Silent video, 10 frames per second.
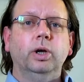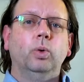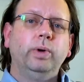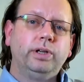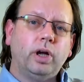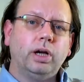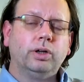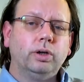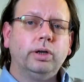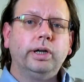We talked
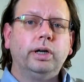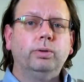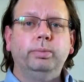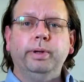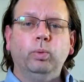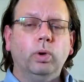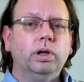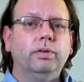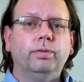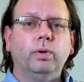earlier, it would be
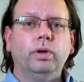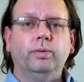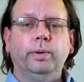wonderful if